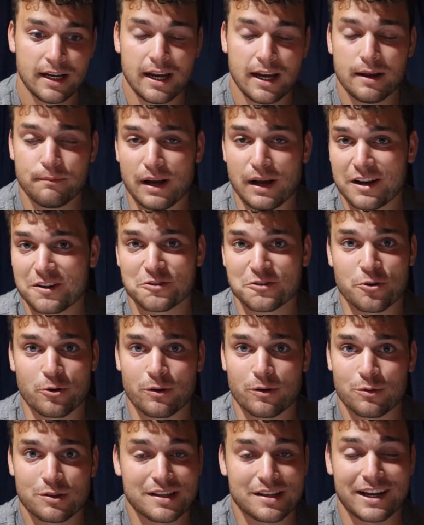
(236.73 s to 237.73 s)
And Michael
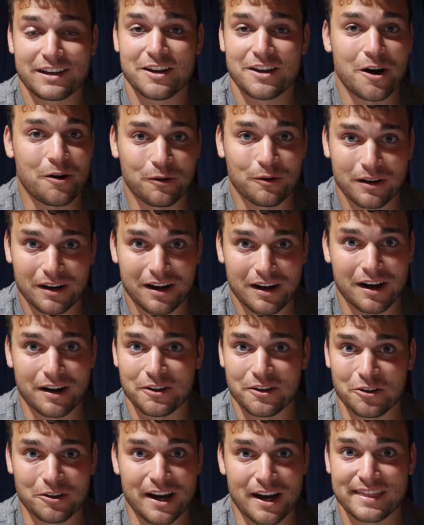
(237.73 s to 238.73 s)
Jordan was like, "No,
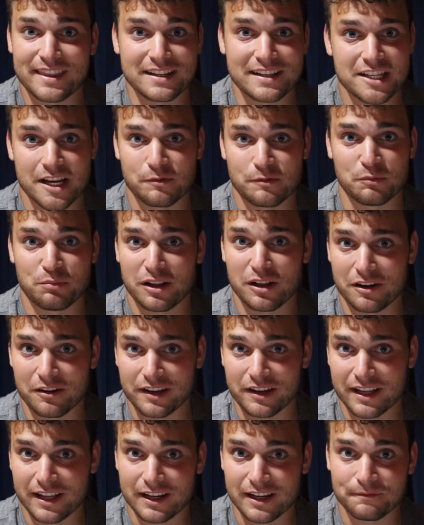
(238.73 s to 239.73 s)
you're not that type of player to
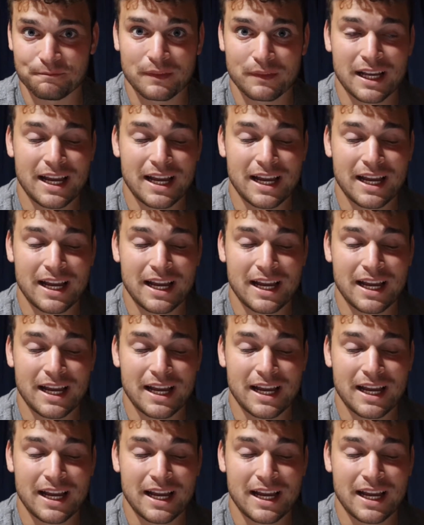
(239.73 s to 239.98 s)
get it."